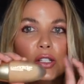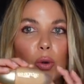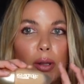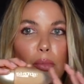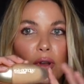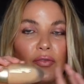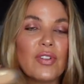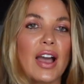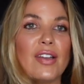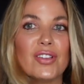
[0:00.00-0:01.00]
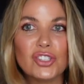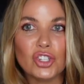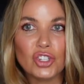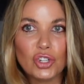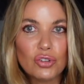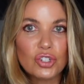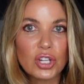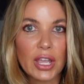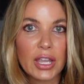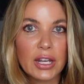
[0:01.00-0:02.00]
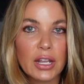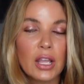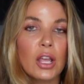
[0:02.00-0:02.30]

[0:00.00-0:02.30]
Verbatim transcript: 20.5 is a new shade